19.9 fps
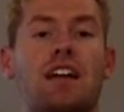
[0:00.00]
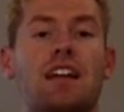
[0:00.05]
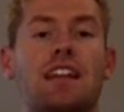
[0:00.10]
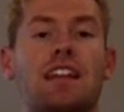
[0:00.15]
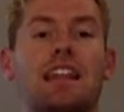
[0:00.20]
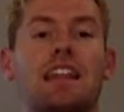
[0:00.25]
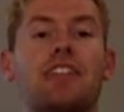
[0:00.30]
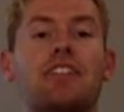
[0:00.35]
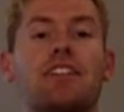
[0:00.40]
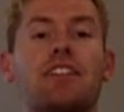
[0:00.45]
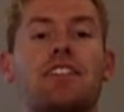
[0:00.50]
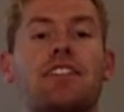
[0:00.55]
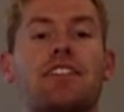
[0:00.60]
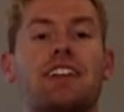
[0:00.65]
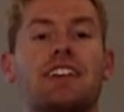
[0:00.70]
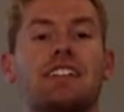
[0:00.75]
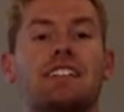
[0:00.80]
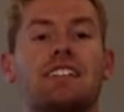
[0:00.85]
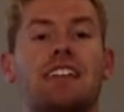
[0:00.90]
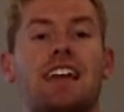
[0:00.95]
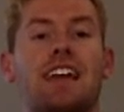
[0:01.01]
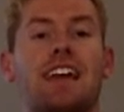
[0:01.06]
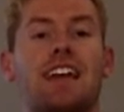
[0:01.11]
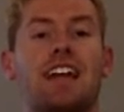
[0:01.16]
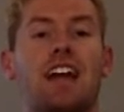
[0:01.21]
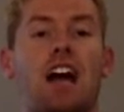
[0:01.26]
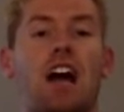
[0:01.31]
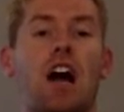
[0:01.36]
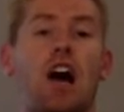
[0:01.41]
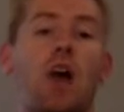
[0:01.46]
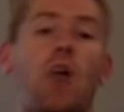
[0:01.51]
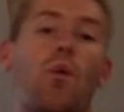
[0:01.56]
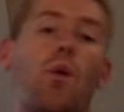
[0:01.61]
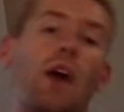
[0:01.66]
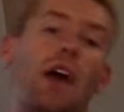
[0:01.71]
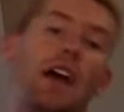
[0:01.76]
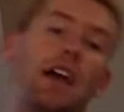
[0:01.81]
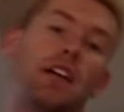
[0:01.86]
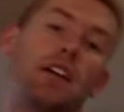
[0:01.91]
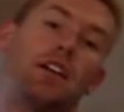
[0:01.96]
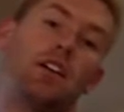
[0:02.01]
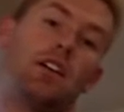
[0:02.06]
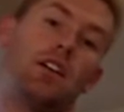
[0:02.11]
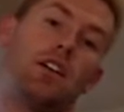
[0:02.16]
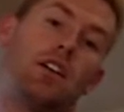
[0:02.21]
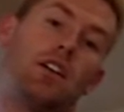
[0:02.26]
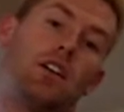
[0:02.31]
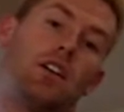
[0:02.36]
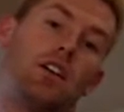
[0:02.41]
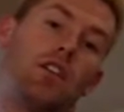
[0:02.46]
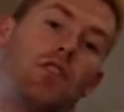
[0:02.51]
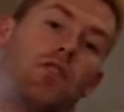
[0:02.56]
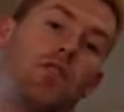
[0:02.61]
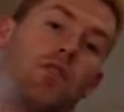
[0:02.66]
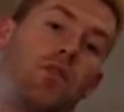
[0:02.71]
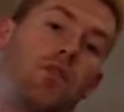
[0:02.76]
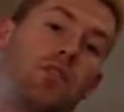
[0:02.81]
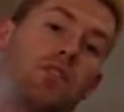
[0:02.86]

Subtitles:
laterally flex their head away from